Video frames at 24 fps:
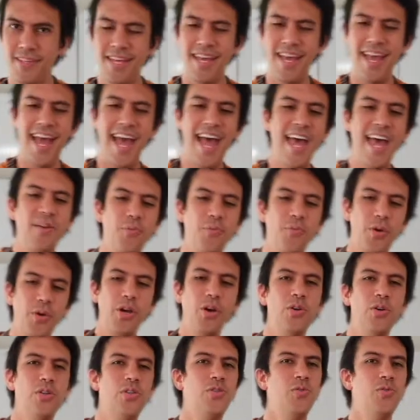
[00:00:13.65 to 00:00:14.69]
and we're going
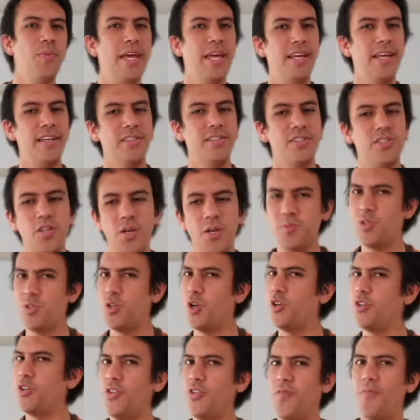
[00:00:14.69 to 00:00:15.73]
to make some sort
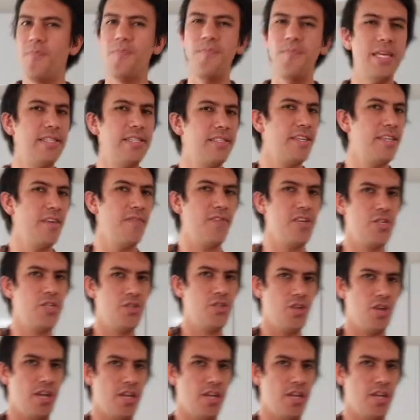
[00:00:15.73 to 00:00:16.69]
of meat ceviche.